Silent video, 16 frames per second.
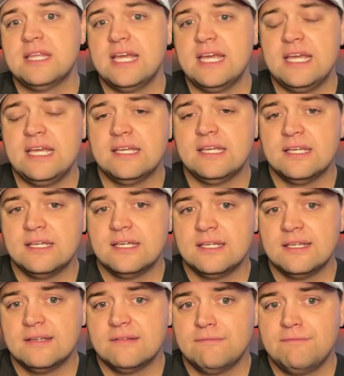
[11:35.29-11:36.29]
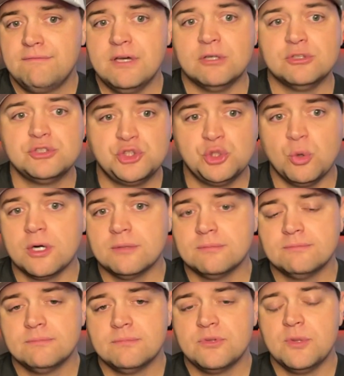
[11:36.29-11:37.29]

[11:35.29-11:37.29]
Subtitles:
they fell short.